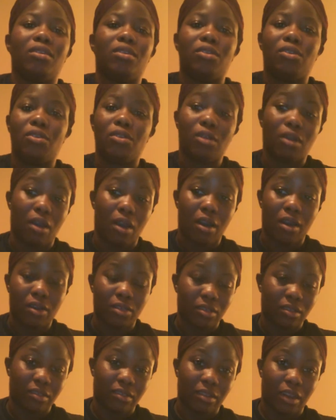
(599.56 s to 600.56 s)
you know, all
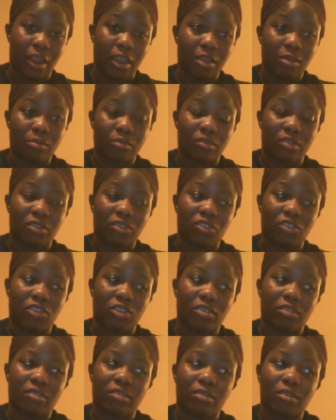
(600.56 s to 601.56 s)
these names. It
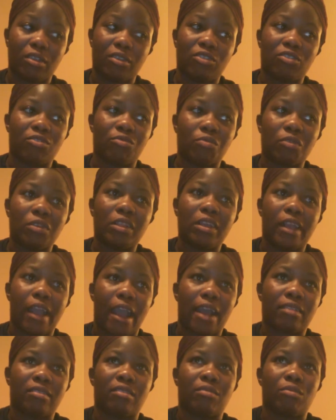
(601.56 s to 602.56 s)
just really
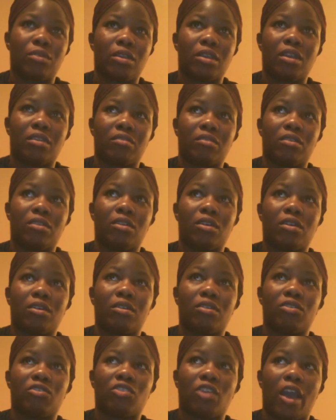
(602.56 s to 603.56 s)
got to me as a
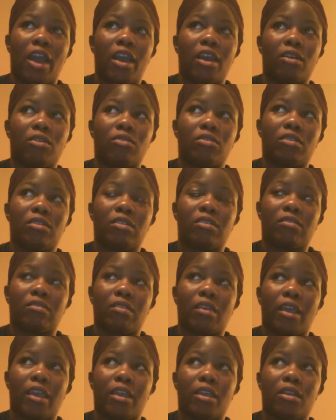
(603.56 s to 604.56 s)
young child. And it's
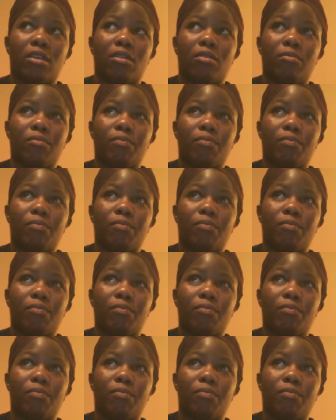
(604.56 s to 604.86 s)
like,